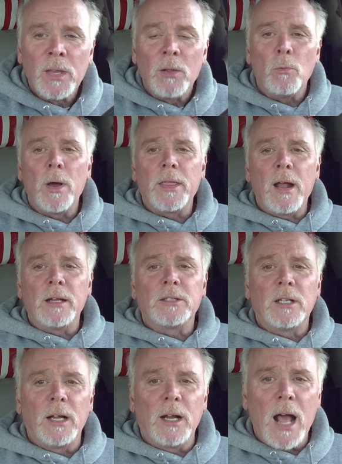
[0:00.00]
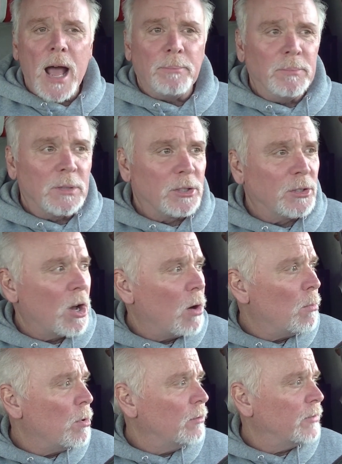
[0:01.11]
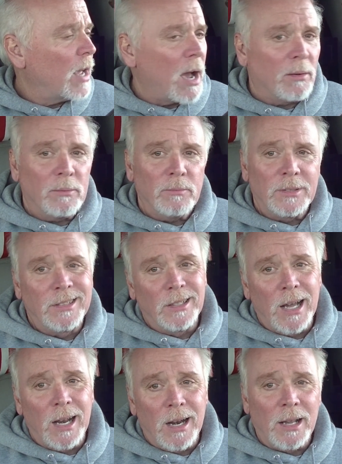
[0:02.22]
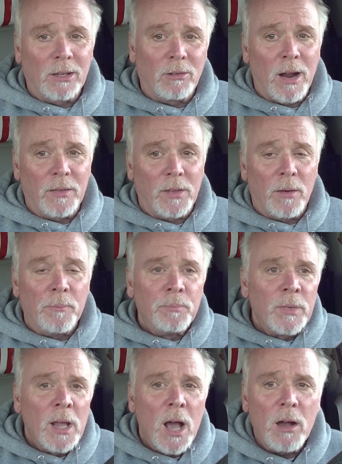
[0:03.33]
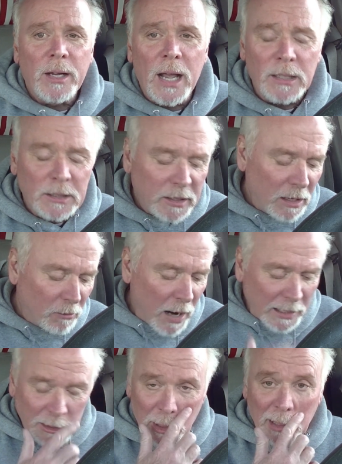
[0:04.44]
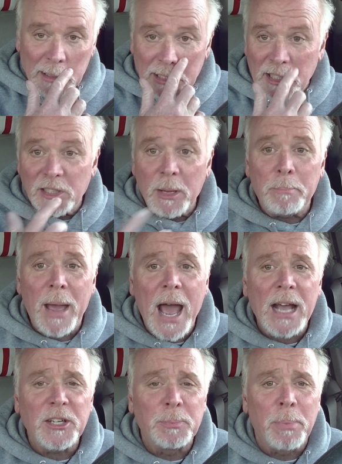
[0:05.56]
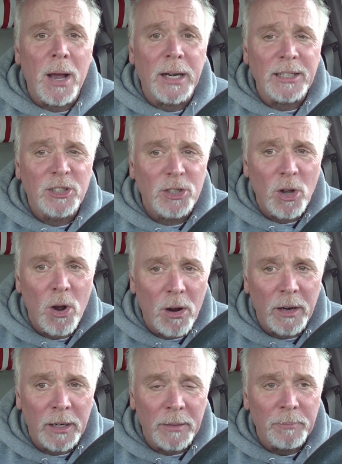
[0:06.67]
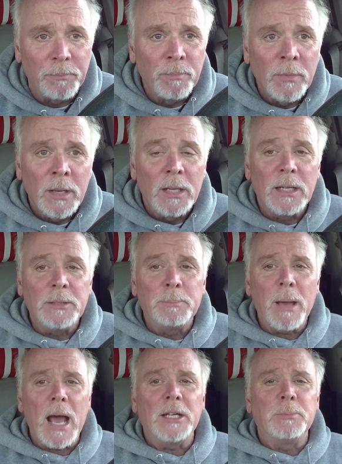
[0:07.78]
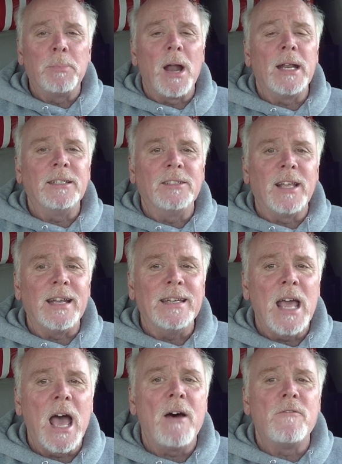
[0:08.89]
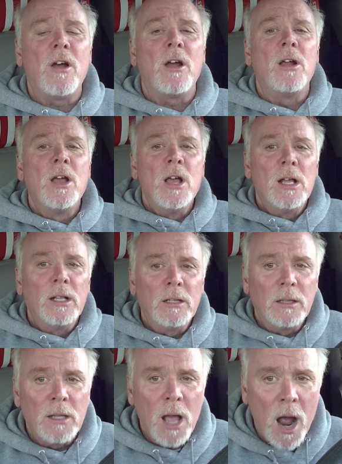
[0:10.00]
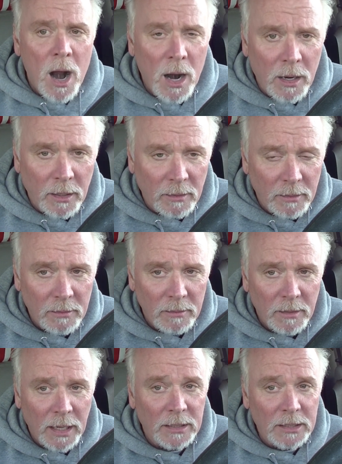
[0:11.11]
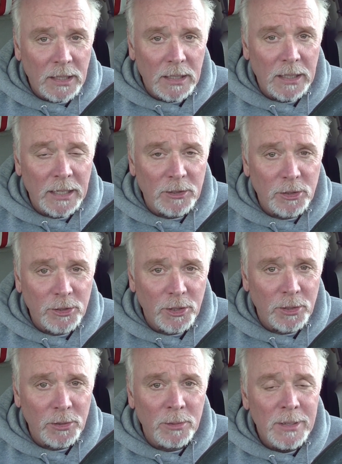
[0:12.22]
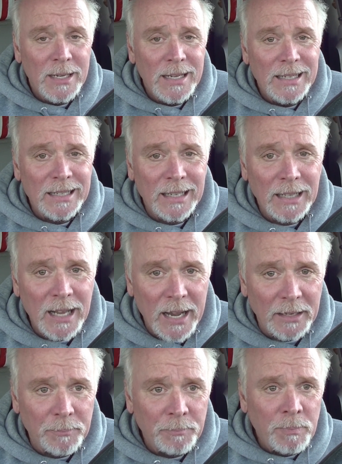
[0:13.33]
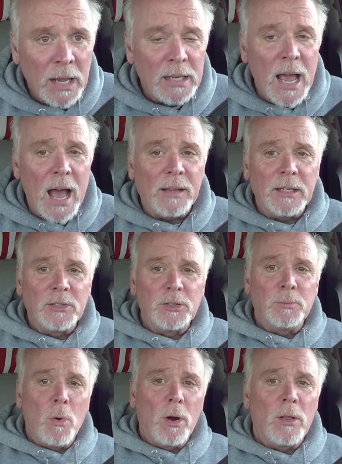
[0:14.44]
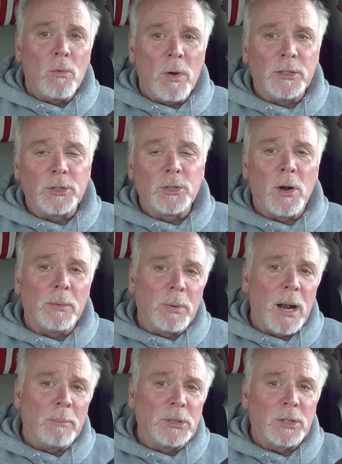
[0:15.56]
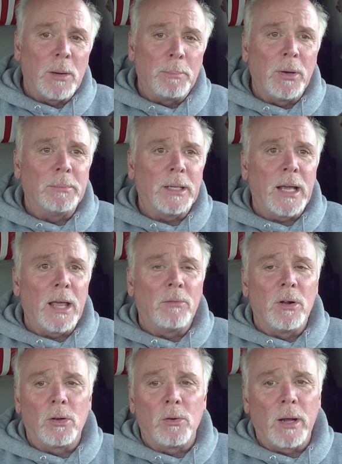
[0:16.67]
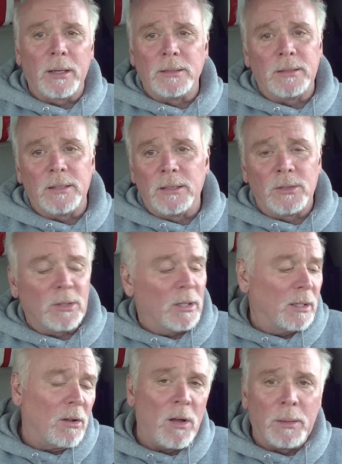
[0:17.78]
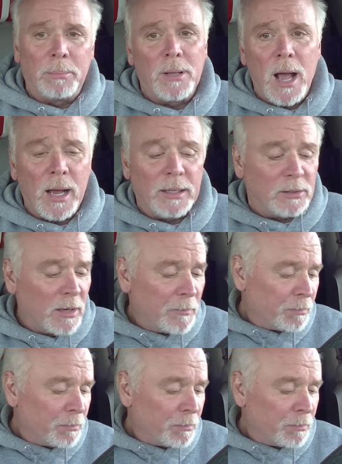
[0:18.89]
Weather has cleared up. The snow moved out. Still got it on the ground though. Okay, let's get right to it. This is a Badge Bunny story. These Badge Bunnies, they never learn until it's too late. Now, this is more than one story, but I'm just going to put them together real quick because it all applies.